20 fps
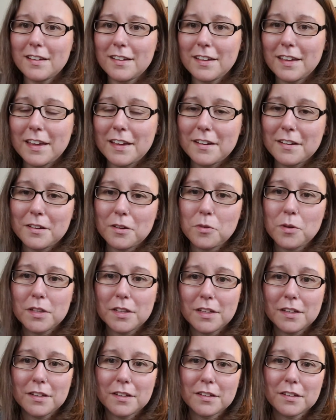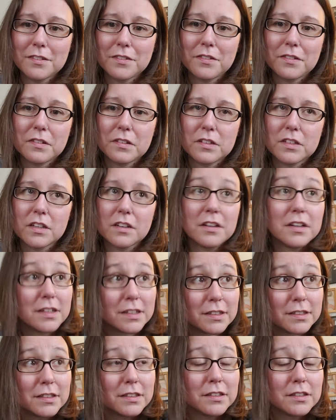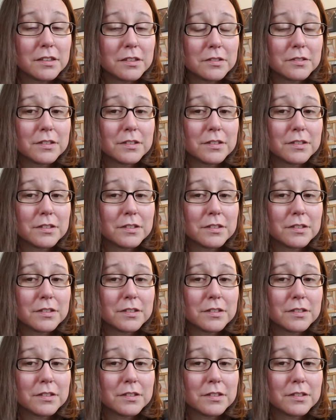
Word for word: Again, Aquilla da Hun